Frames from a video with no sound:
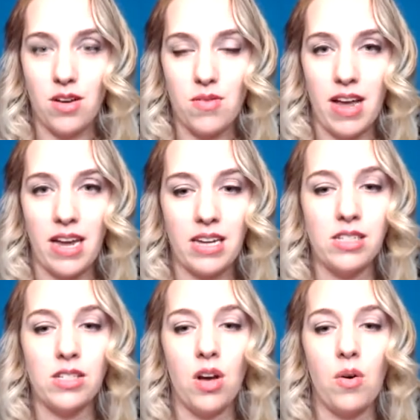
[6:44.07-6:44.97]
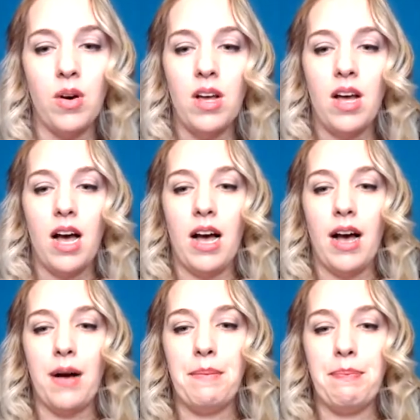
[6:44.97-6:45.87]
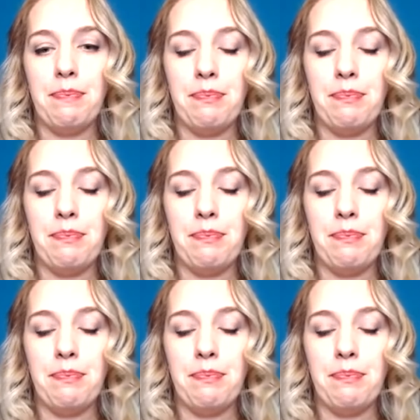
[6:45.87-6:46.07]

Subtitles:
okay? So that's